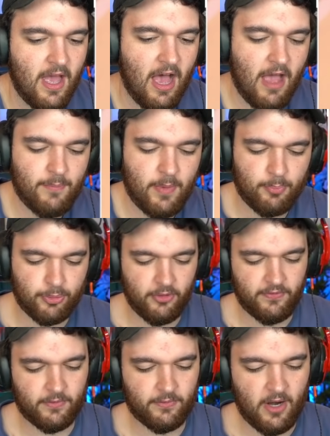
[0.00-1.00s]
I've been
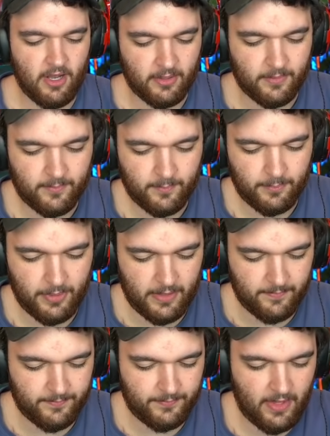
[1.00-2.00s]
proven wrong,
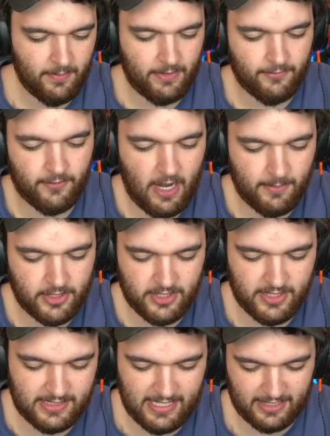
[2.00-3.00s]
but I mean, for how much
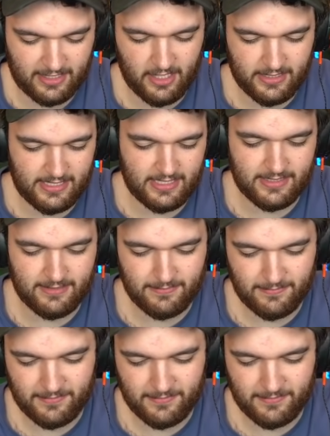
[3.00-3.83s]
this set costs, that's